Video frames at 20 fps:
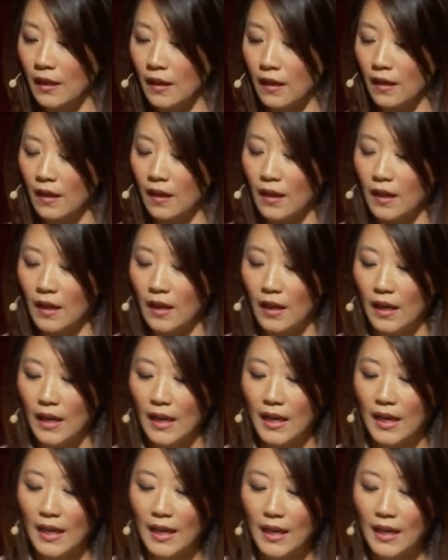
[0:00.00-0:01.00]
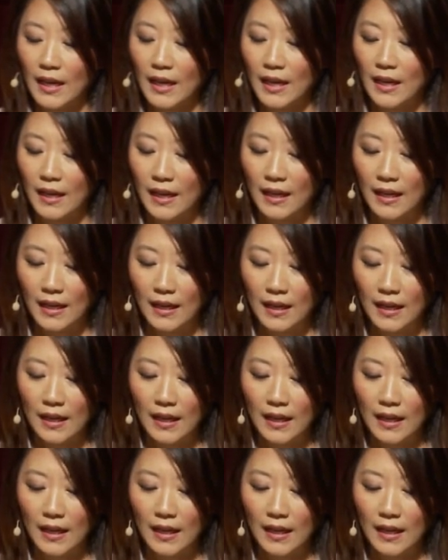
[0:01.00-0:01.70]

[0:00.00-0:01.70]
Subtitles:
[no speech]